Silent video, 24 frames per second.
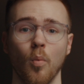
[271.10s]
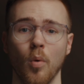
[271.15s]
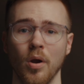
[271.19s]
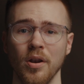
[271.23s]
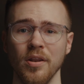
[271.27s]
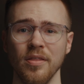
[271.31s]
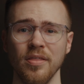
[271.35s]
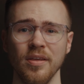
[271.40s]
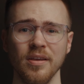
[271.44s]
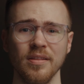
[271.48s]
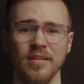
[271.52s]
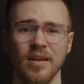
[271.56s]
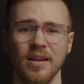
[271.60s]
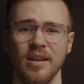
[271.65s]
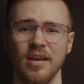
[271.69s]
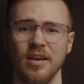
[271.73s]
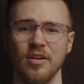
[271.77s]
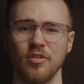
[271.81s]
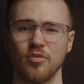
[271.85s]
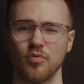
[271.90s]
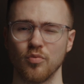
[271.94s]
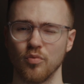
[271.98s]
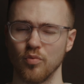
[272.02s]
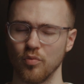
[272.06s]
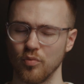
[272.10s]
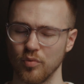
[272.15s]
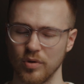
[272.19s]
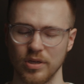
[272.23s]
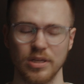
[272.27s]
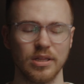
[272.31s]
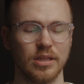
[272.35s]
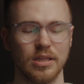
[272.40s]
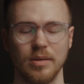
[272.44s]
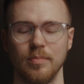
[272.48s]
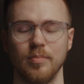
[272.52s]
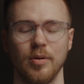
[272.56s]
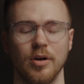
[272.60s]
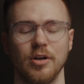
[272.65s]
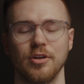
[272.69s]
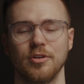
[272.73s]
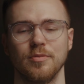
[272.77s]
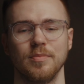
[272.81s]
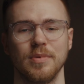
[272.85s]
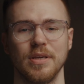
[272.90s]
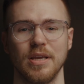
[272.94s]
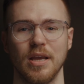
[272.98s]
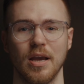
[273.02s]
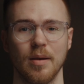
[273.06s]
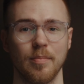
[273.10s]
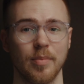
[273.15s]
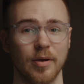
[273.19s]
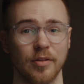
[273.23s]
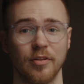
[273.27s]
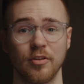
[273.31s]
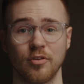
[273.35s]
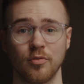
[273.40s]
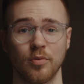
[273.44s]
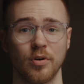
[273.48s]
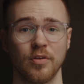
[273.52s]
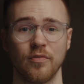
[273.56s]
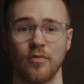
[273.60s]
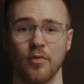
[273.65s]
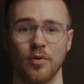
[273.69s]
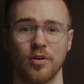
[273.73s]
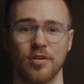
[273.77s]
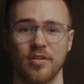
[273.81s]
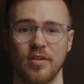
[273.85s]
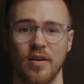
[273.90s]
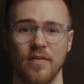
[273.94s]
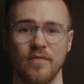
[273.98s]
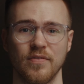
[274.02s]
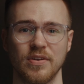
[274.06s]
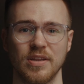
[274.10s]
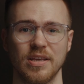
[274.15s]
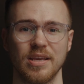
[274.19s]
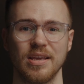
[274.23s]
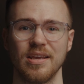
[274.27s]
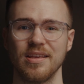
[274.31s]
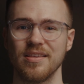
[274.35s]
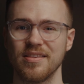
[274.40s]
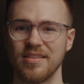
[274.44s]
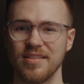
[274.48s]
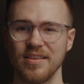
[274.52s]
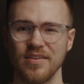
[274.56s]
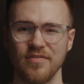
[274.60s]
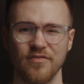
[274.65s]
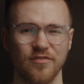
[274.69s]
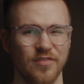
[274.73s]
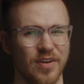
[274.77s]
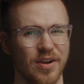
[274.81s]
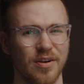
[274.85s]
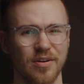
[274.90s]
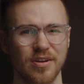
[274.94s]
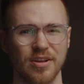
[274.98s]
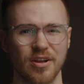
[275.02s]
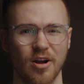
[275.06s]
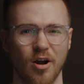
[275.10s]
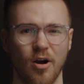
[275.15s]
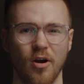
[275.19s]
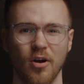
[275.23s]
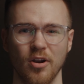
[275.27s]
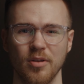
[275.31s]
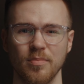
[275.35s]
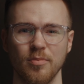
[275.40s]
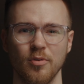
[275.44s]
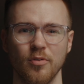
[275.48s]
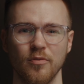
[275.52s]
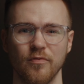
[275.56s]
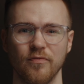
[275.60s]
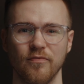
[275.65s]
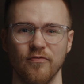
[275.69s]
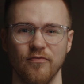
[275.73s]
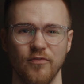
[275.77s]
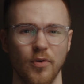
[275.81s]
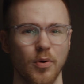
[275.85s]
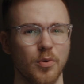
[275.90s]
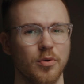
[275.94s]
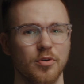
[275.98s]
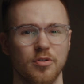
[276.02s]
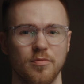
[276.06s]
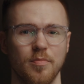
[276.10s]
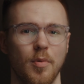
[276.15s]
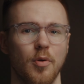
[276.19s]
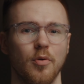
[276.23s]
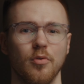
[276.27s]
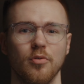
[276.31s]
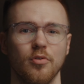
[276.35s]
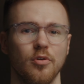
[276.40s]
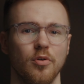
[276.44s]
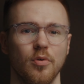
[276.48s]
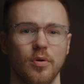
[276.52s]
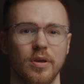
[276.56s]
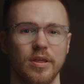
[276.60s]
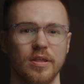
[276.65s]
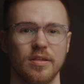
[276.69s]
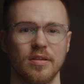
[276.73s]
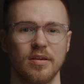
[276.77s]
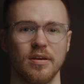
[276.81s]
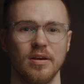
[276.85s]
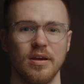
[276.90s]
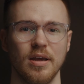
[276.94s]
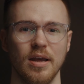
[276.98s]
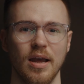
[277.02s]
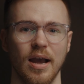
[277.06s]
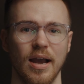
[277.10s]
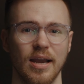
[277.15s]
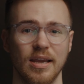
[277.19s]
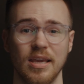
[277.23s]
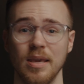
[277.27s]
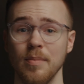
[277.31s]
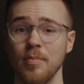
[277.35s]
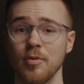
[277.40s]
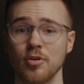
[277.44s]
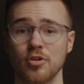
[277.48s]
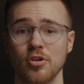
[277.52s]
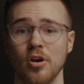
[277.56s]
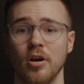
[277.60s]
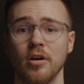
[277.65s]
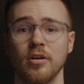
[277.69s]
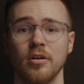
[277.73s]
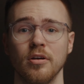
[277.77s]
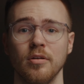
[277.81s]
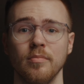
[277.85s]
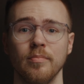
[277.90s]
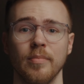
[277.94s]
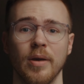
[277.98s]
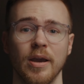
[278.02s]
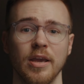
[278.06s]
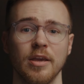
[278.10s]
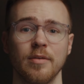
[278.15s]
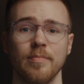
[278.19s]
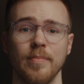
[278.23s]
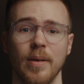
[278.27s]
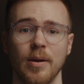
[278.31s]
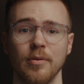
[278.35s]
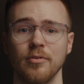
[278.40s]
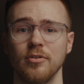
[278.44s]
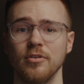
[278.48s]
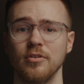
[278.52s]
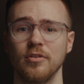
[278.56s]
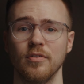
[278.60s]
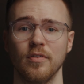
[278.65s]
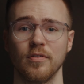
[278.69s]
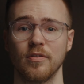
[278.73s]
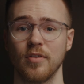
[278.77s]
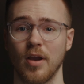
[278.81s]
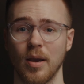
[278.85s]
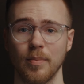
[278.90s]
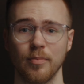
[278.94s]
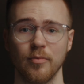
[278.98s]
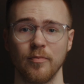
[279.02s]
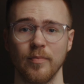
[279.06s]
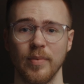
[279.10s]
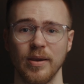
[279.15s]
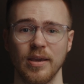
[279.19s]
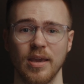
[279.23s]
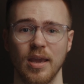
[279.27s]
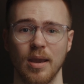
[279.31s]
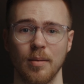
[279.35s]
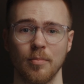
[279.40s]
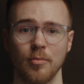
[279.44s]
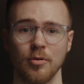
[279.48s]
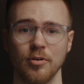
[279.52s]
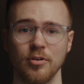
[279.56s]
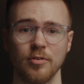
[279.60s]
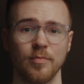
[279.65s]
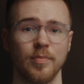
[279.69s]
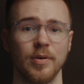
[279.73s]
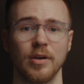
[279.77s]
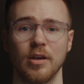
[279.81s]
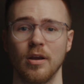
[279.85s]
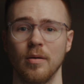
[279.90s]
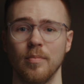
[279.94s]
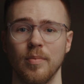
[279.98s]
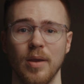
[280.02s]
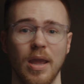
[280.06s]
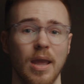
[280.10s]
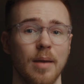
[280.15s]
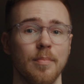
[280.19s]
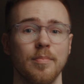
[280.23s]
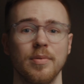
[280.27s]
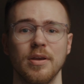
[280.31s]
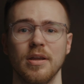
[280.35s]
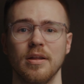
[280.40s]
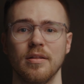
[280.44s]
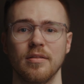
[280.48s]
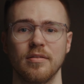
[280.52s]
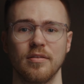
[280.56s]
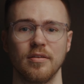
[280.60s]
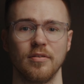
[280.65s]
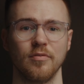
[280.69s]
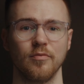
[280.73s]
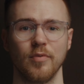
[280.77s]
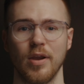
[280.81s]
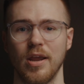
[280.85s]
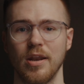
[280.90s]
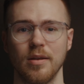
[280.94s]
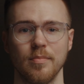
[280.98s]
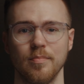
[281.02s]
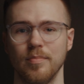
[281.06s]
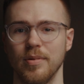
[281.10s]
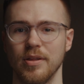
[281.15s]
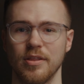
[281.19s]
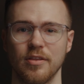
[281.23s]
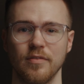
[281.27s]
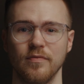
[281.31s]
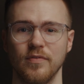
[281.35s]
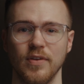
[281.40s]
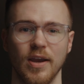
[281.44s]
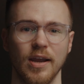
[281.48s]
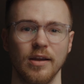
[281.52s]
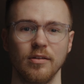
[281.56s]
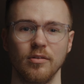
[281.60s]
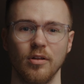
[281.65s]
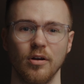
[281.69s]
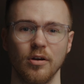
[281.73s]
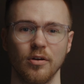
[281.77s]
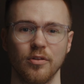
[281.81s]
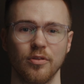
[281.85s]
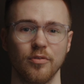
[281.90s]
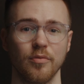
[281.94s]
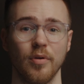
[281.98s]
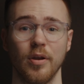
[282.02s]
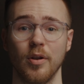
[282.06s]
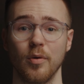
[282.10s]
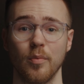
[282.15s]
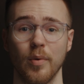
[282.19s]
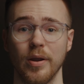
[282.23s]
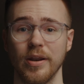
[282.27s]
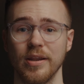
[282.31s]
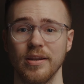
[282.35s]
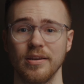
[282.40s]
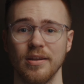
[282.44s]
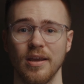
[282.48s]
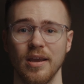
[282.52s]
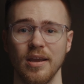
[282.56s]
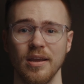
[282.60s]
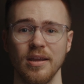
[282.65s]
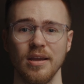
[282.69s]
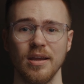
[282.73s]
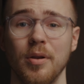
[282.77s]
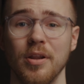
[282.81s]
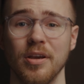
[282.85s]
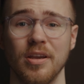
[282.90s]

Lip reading: One thing that has really bugged me about the 24-70 is the very audible focus motor noise. I keep a shotgun mic mounted to the top of my camera to pick up ambience and random bits of dialogue throughout a wedding day, but